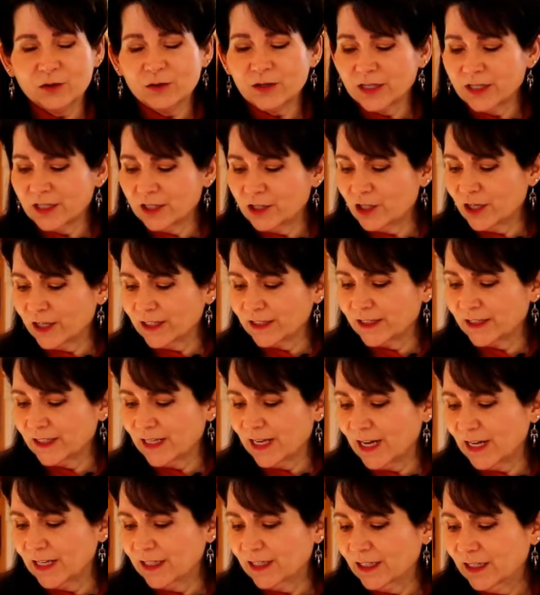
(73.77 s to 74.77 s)
You can adjust
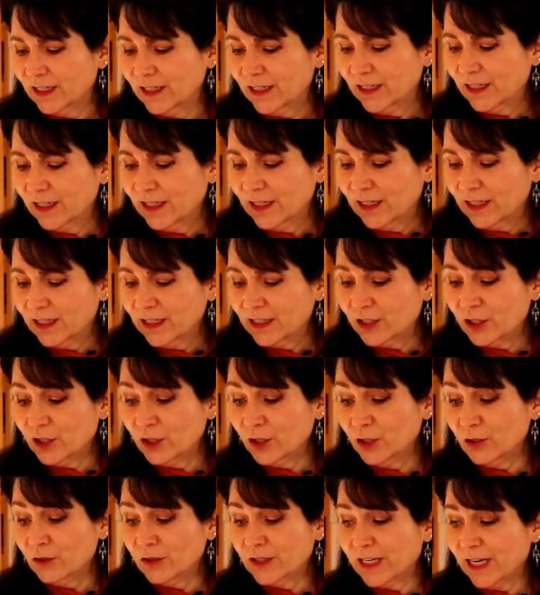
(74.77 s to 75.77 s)
that
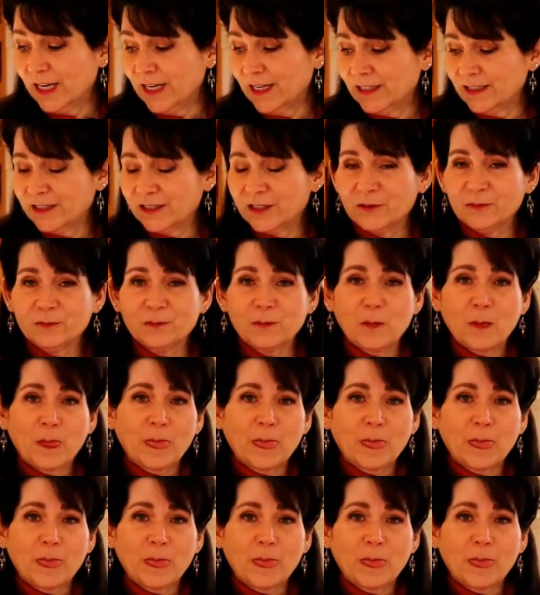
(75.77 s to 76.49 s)
to your taste.